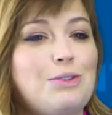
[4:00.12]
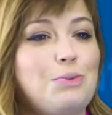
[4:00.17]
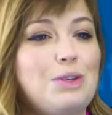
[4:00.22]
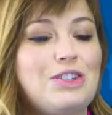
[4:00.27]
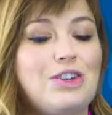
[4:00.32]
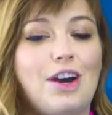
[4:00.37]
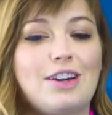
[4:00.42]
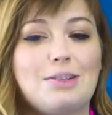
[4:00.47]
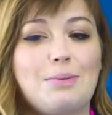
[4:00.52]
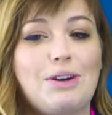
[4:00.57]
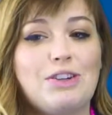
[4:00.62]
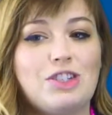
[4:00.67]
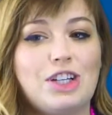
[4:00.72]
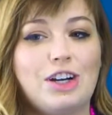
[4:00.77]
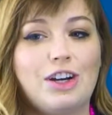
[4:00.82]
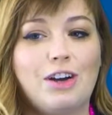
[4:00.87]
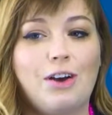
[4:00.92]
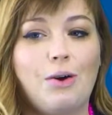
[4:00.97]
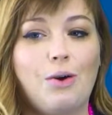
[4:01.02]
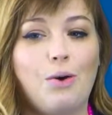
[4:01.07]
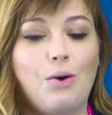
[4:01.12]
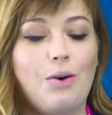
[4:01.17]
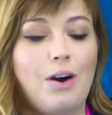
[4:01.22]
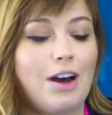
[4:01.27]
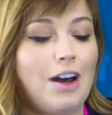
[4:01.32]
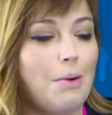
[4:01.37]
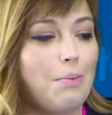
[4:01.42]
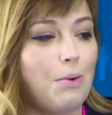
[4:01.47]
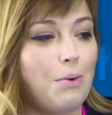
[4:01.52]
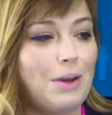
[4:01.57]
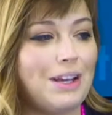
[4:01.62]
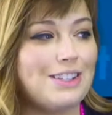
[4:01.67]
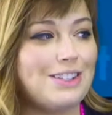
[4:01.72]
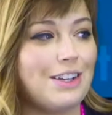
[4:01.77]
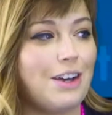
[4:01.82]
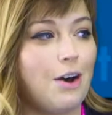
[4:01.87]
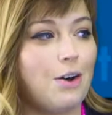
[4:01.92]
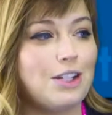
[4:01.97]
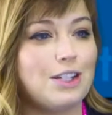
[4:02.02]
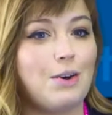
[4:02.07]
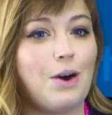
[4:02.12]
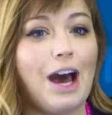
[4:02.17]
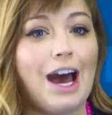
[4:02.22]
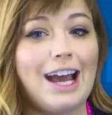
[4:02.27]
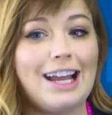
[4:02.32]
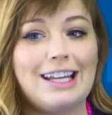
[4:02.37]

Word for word: We talked about Jericho a couple weeks ago, so I